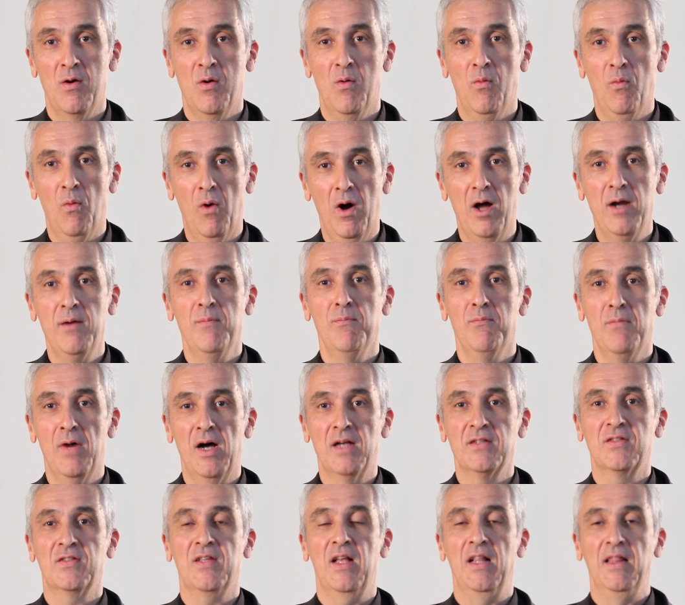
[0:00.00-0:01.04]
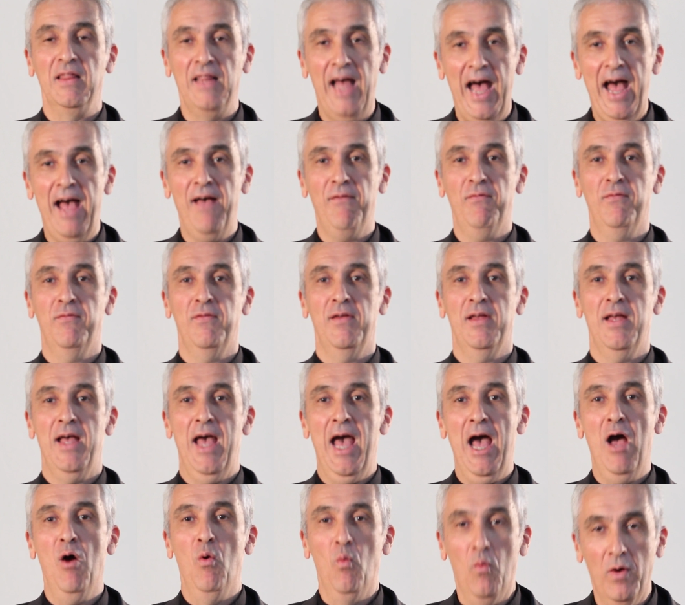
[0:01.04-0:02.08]
One must laugh
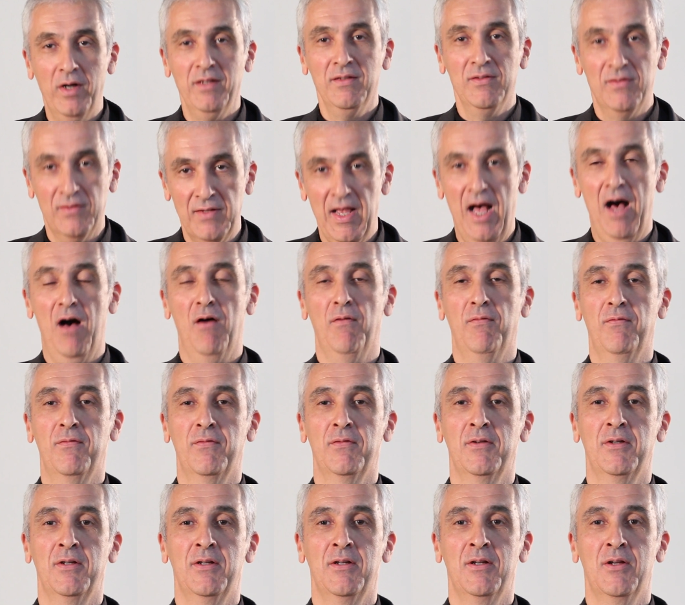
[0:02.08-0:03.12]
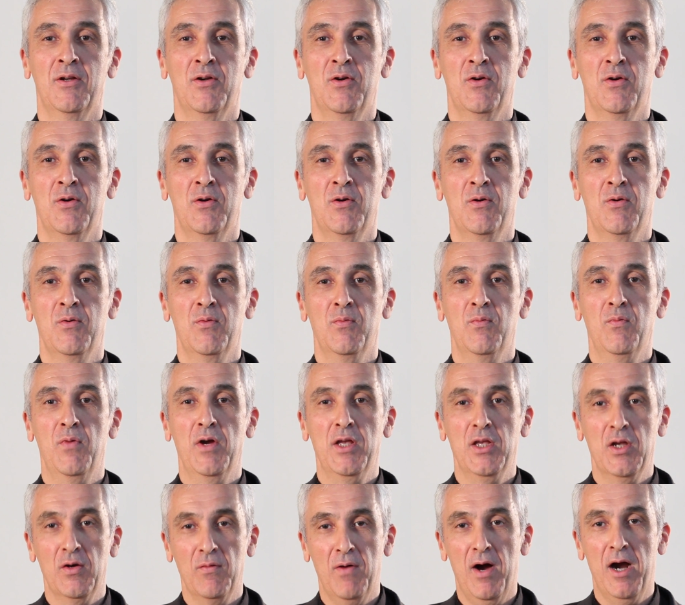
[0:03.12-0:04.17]
at oneself when
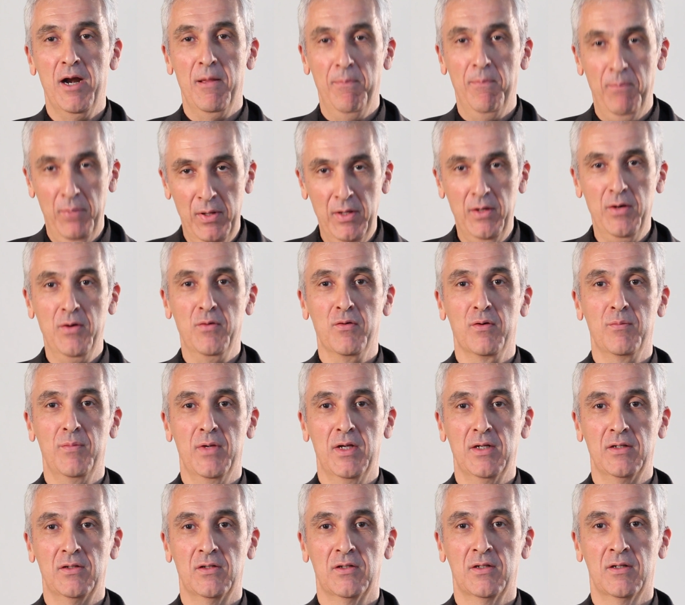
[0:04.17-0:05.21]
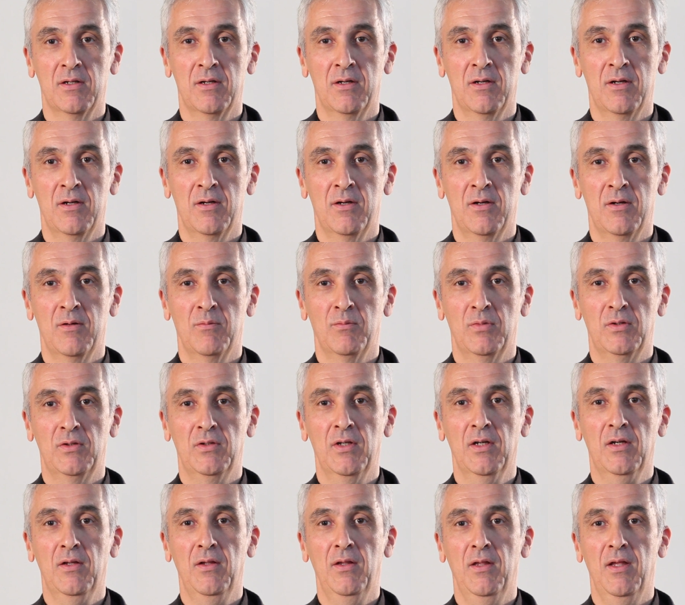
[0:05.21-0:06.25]
you're on a pilgrimage,
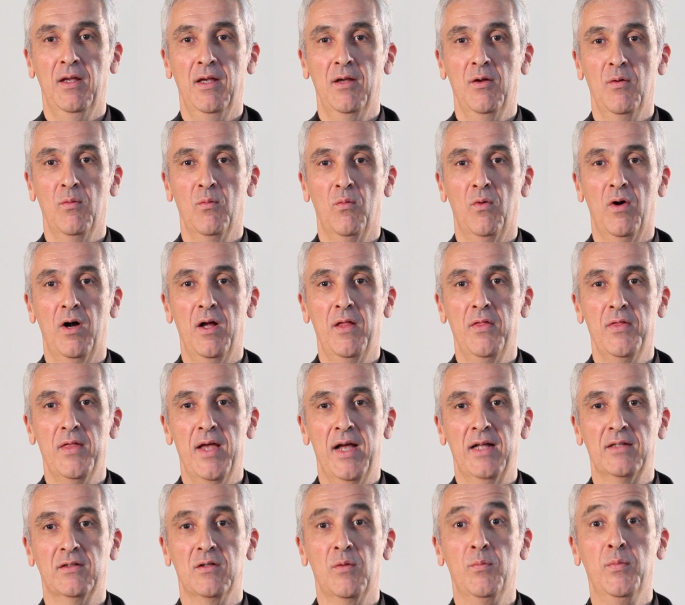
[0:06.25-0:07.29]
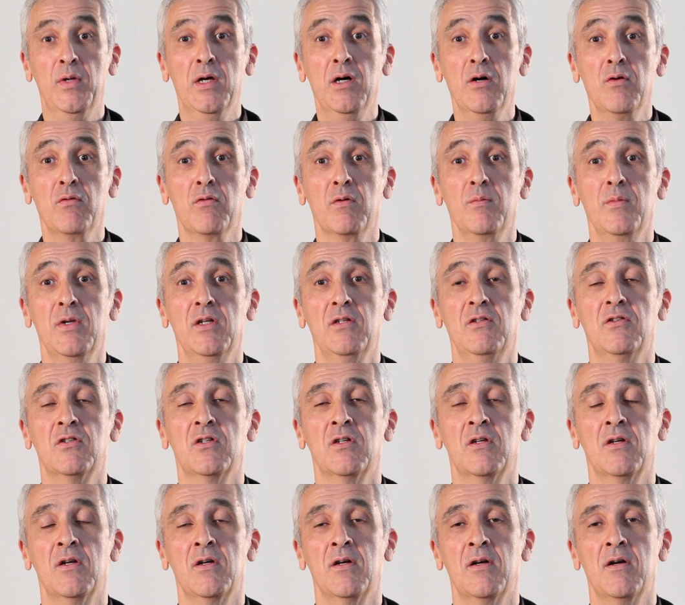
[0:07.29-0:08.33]
particularly one that's a pilgrimage
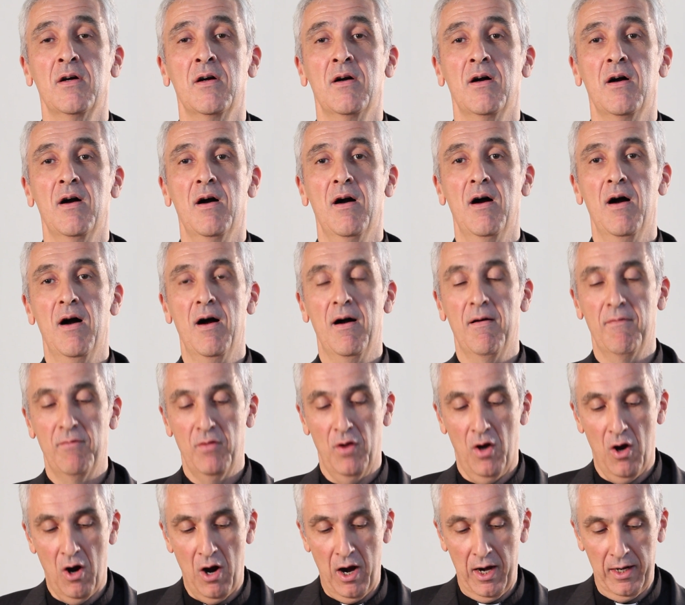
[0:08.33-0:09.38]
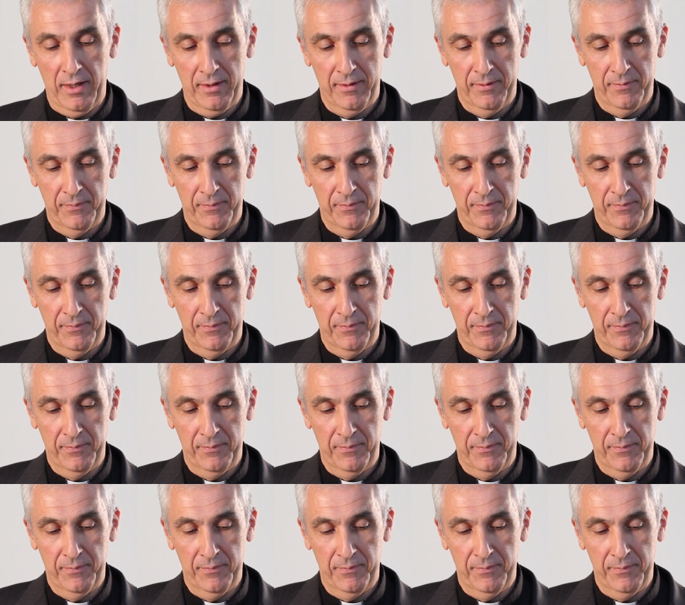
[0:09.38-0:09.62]
of the heart.